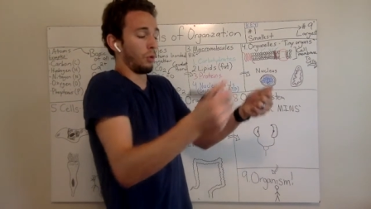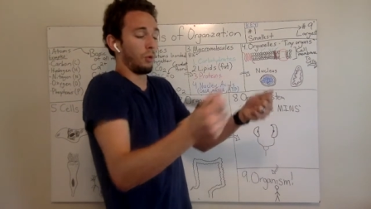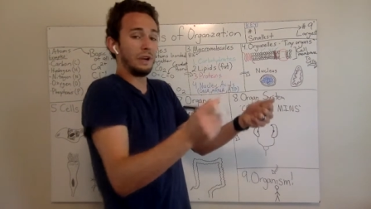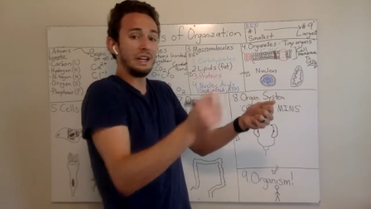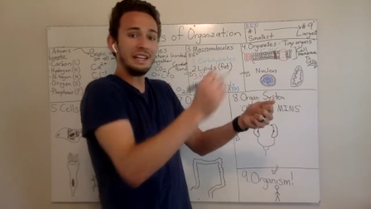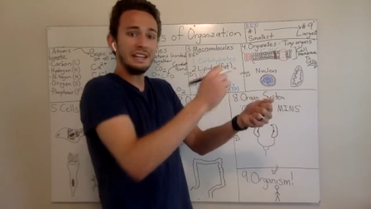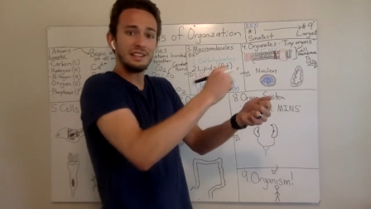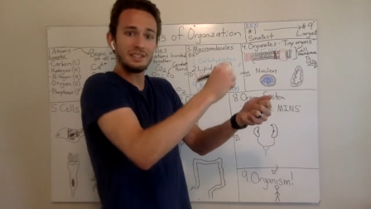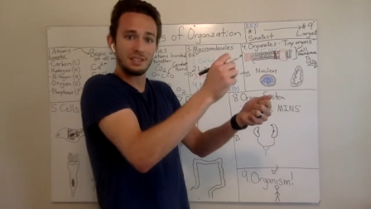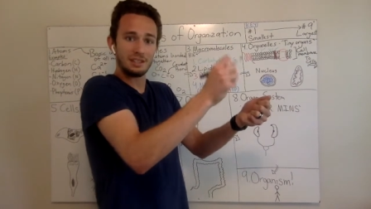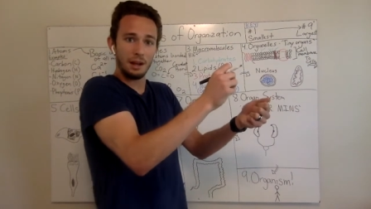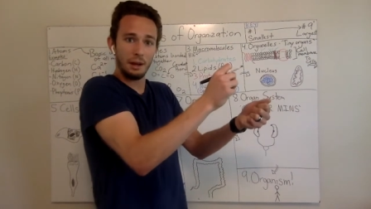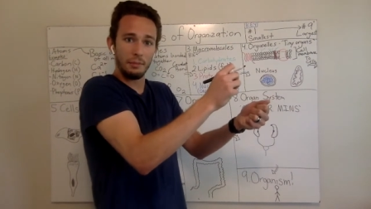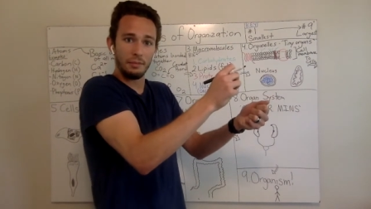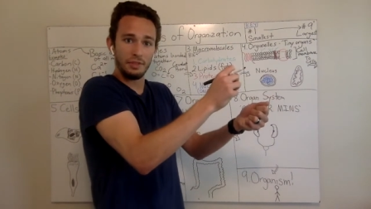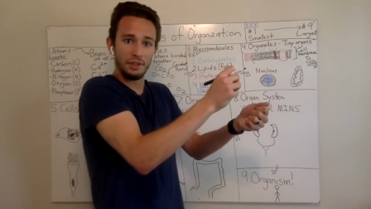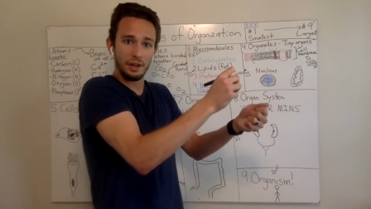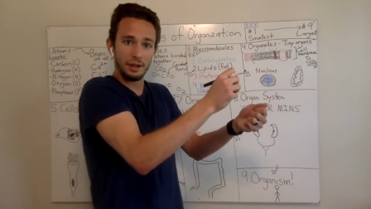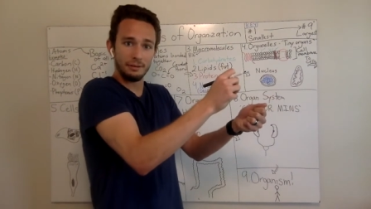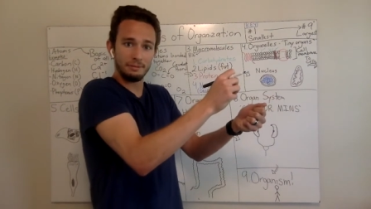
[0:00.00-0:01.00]
read
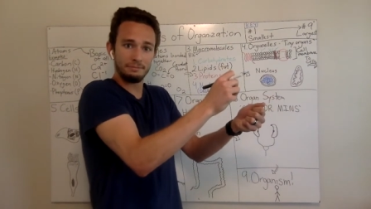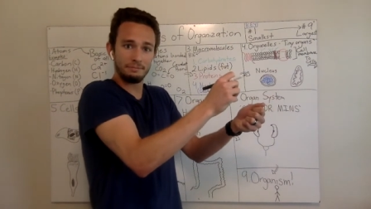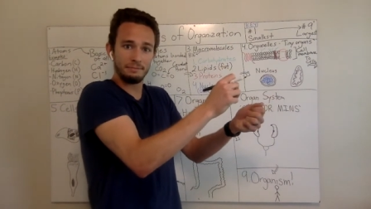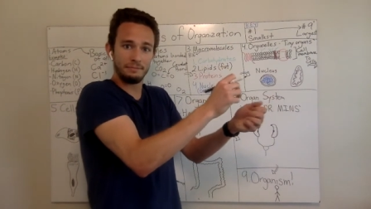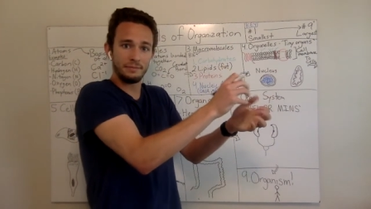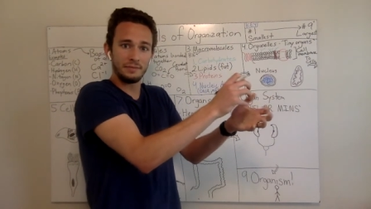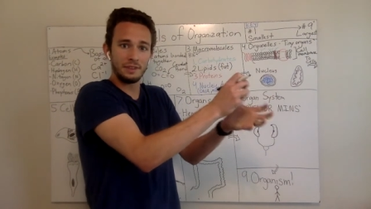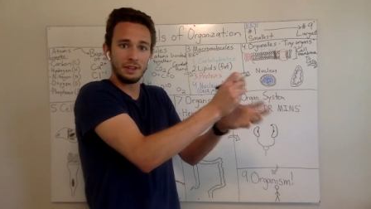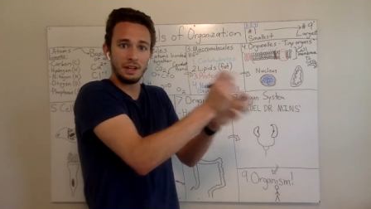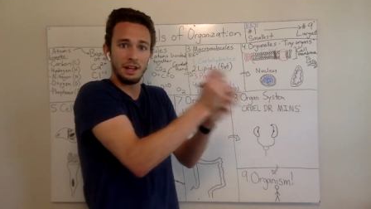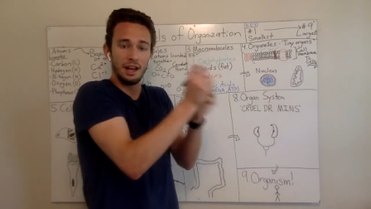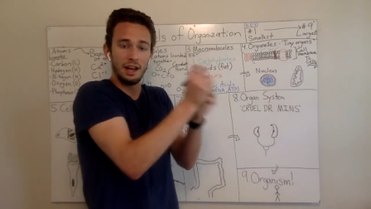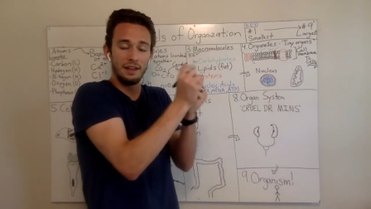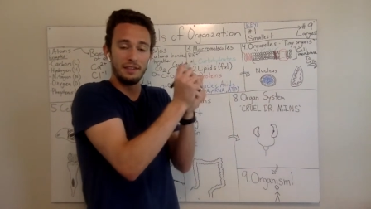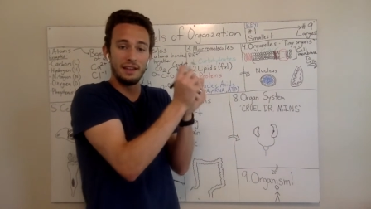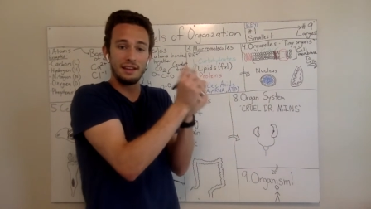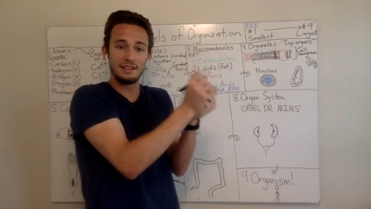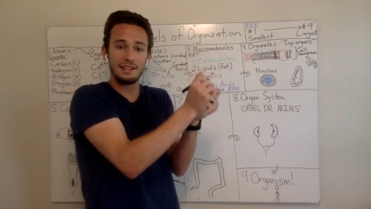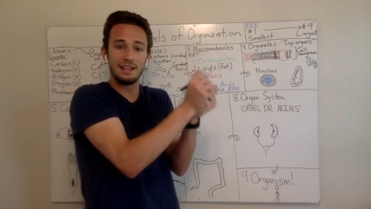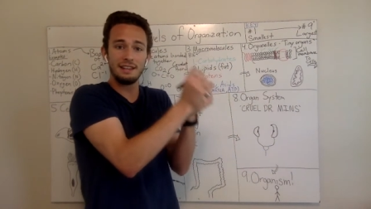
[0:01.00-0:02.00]
something,
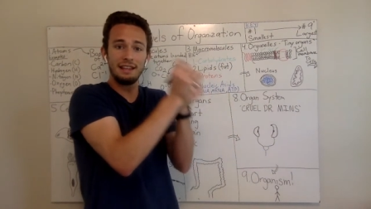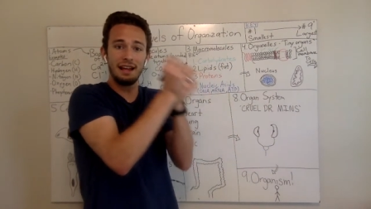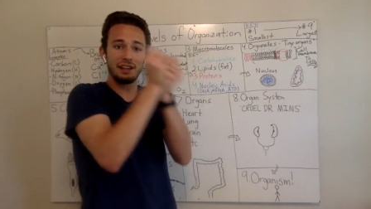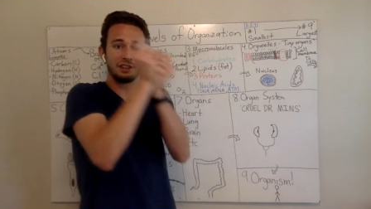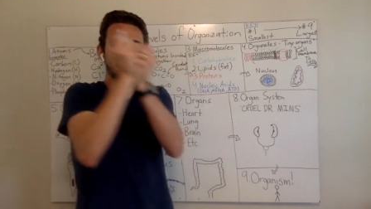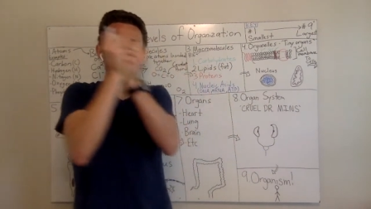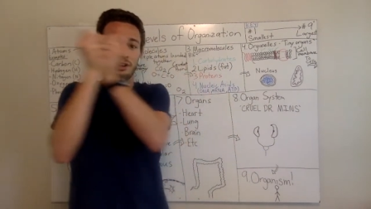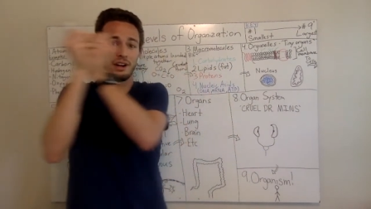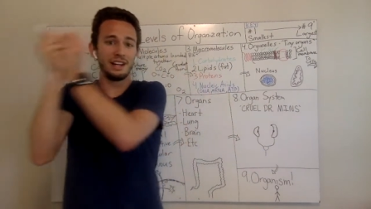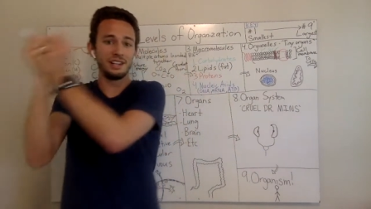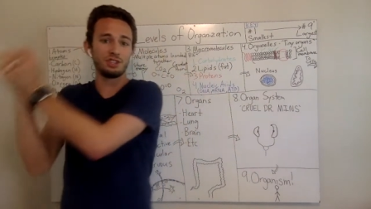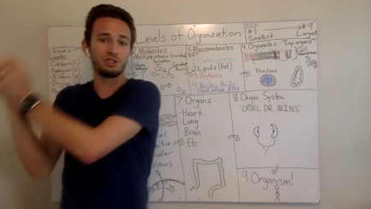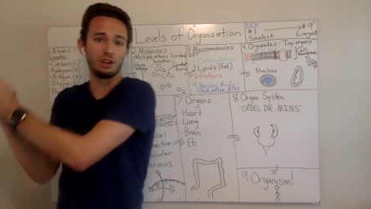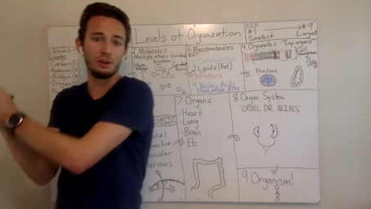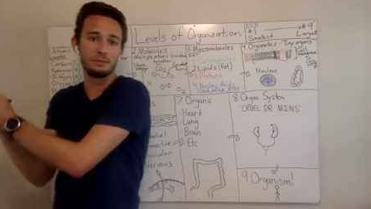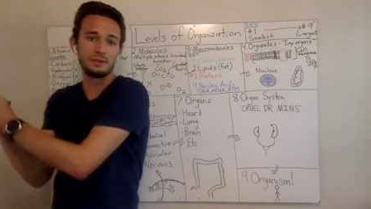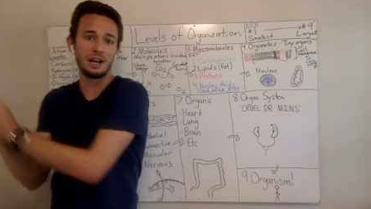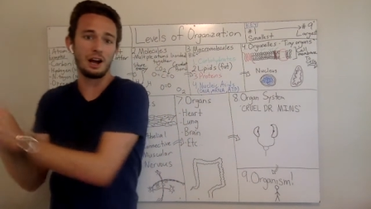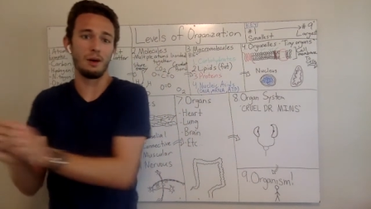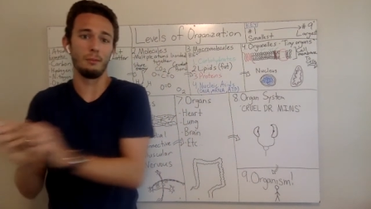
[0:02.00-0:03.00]
and then take that
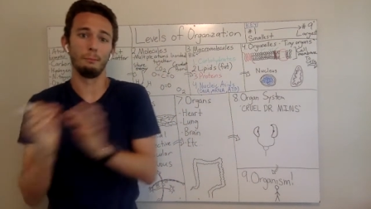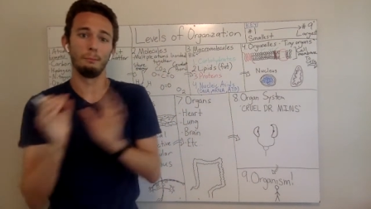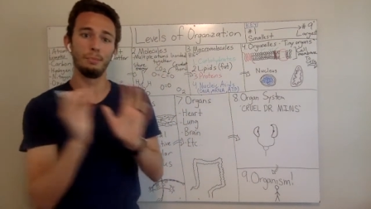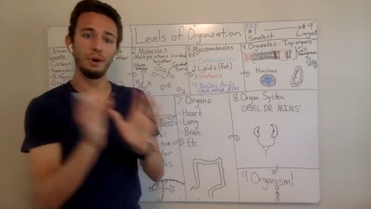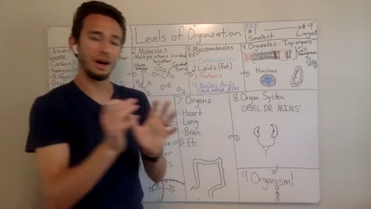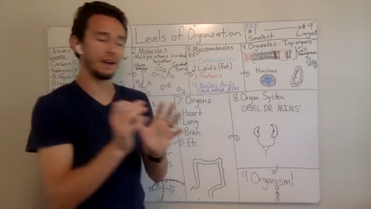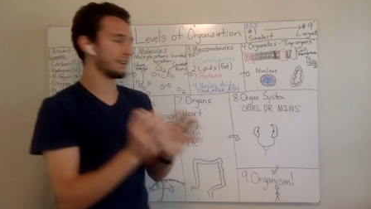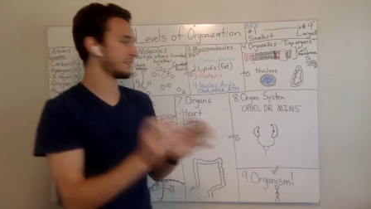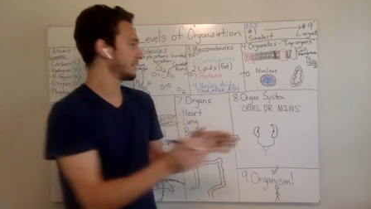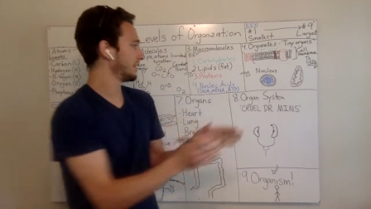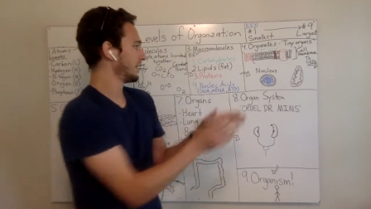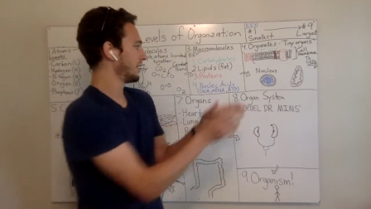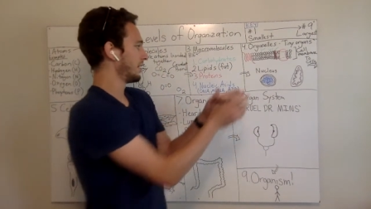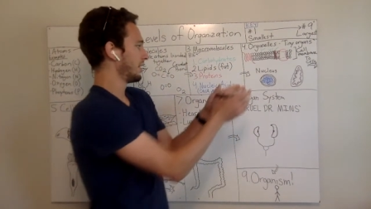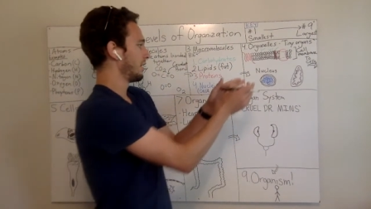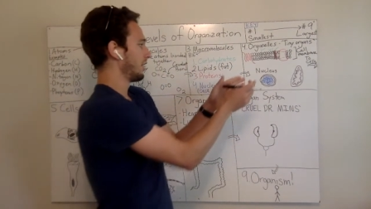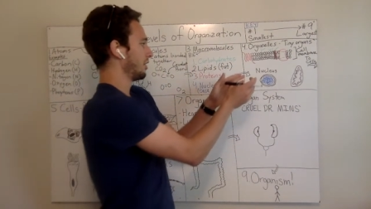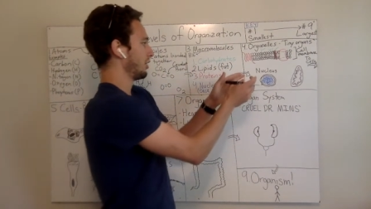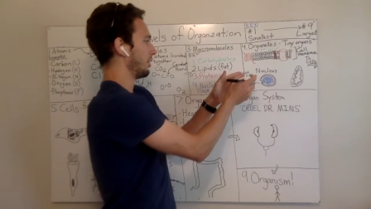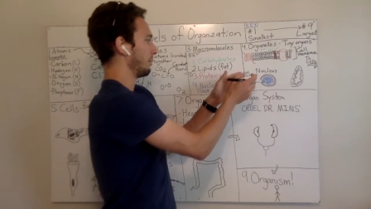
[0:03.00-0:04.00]
transcript out. But
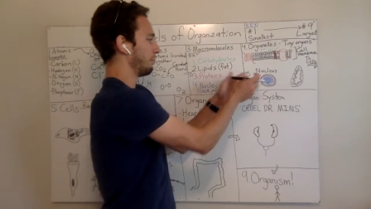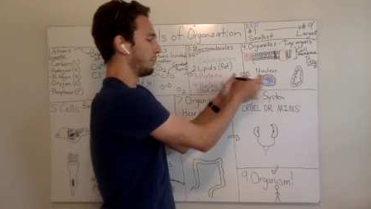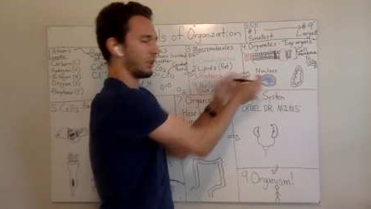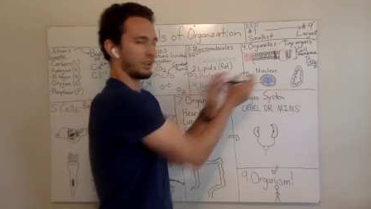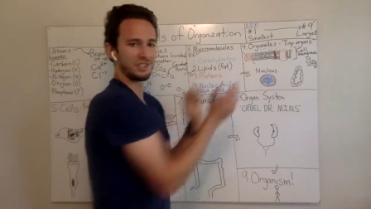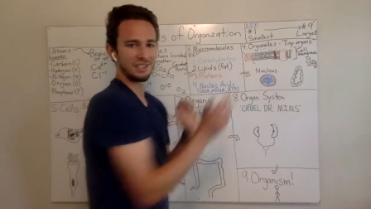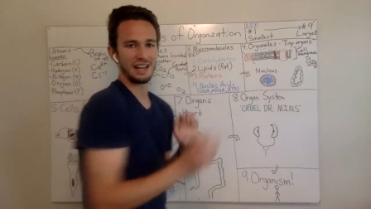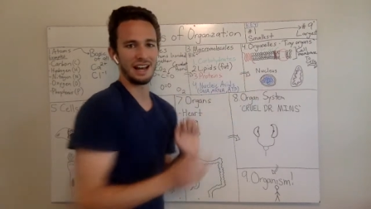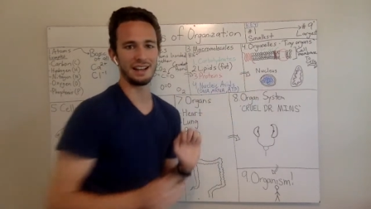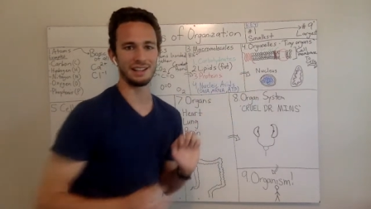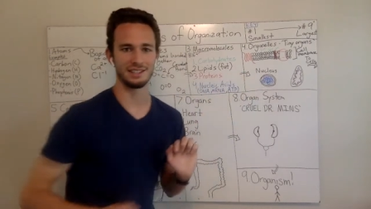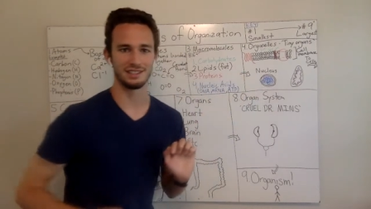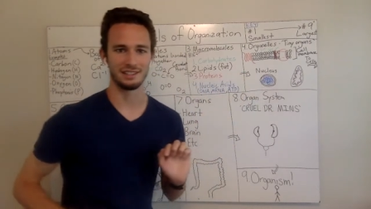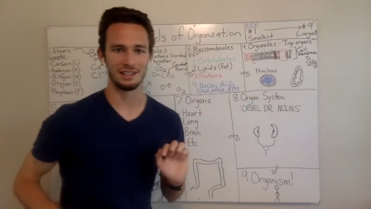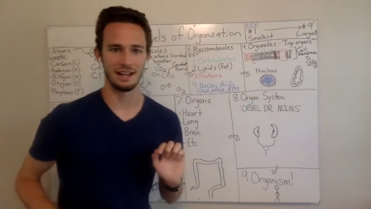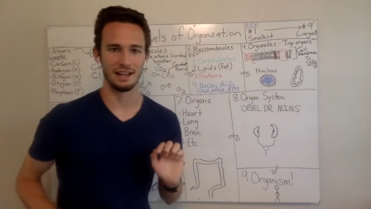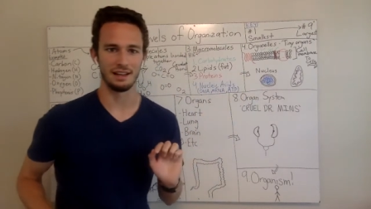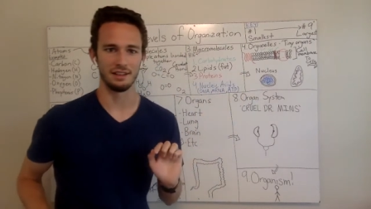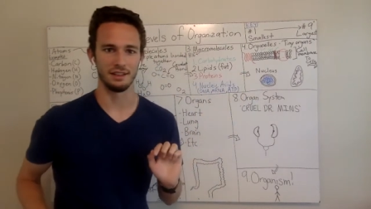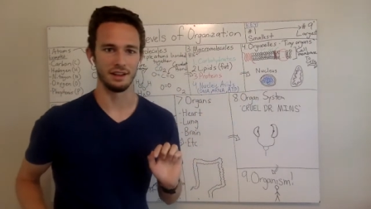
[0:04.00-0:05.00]
the book's got to
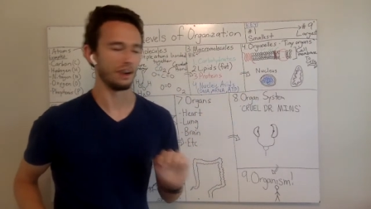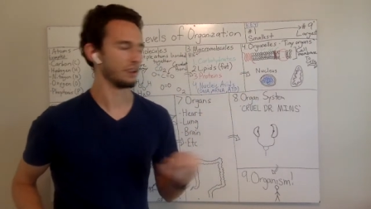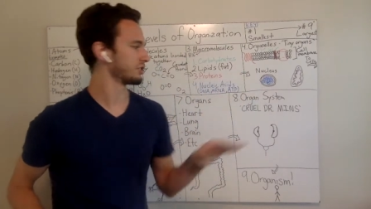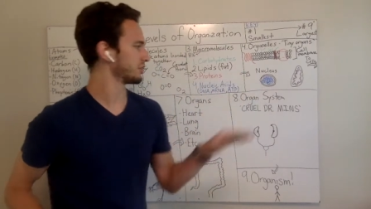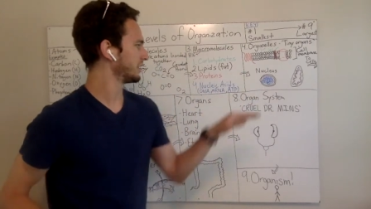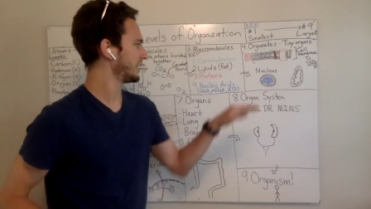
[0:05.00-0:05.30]
stay in there.